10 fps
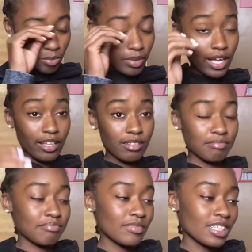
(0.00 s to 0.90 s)
palette.
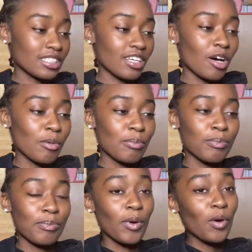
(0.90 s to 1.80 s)
It's called
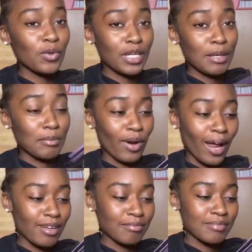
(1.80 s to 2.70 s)
Bold and
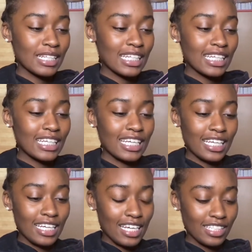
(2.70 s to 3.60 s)
Bright.
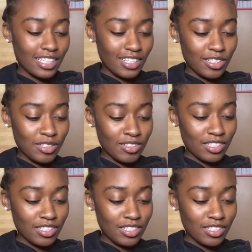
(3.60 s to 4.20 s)
It's a little